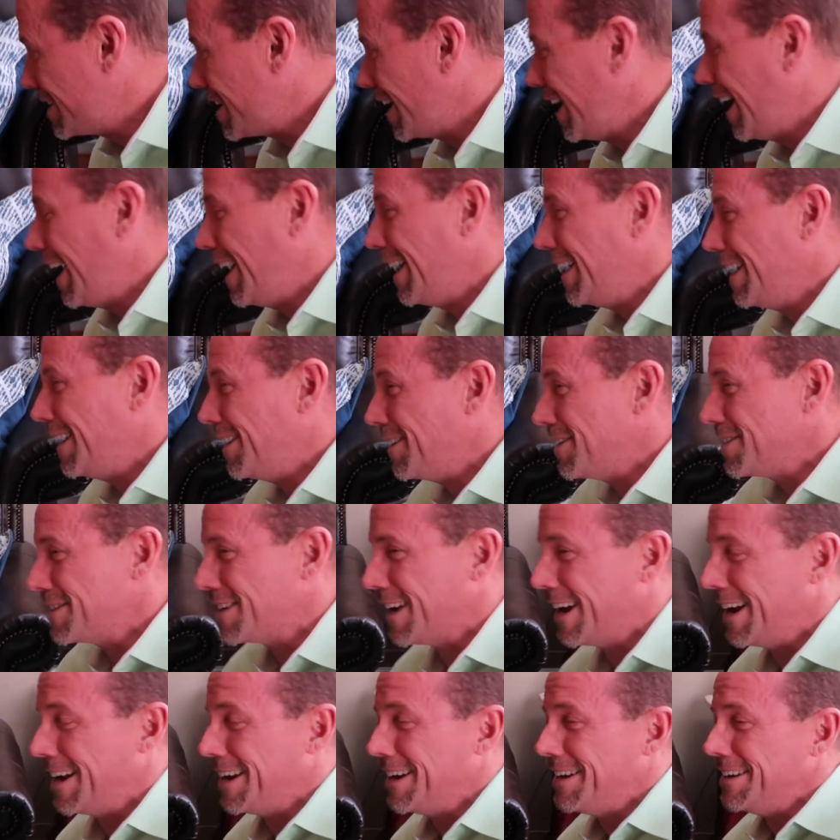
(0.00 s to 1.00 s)
said,
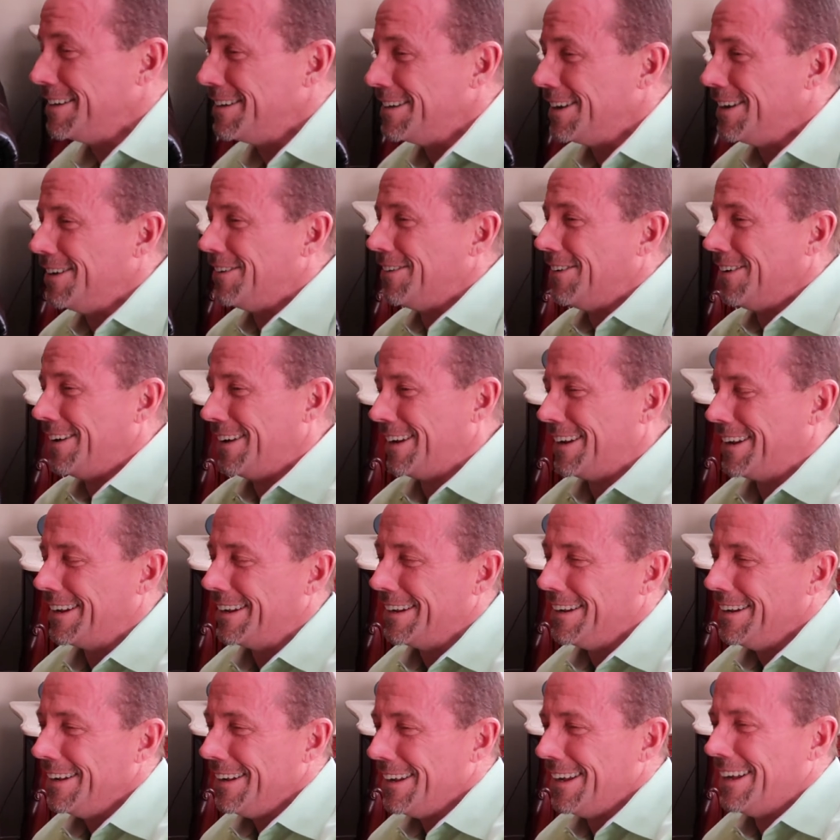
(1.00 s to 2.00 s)
how you do
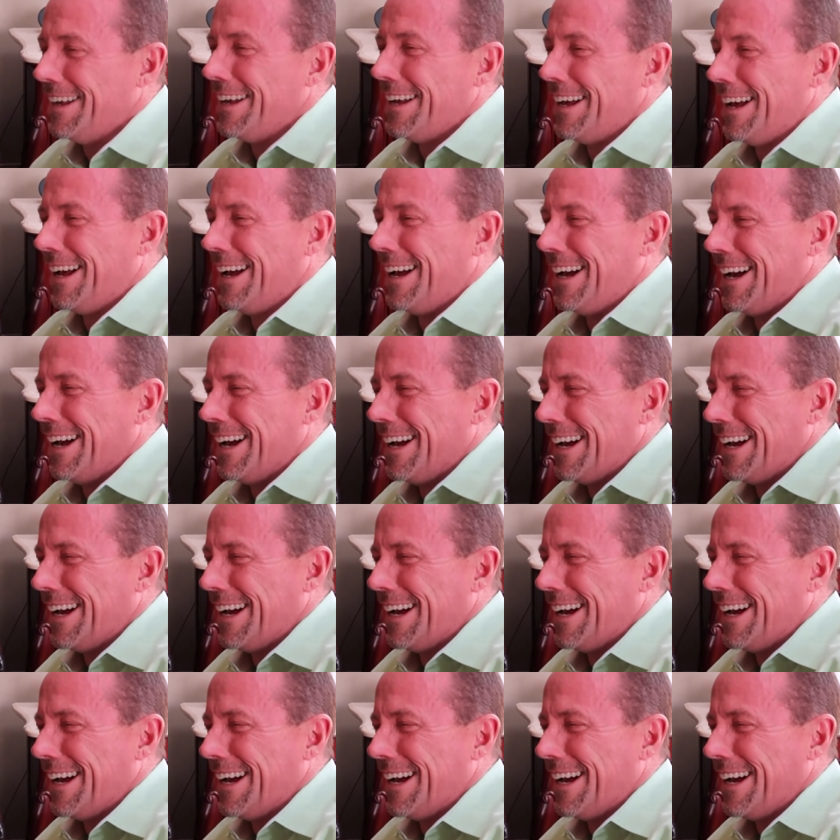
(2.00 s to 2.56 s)
it.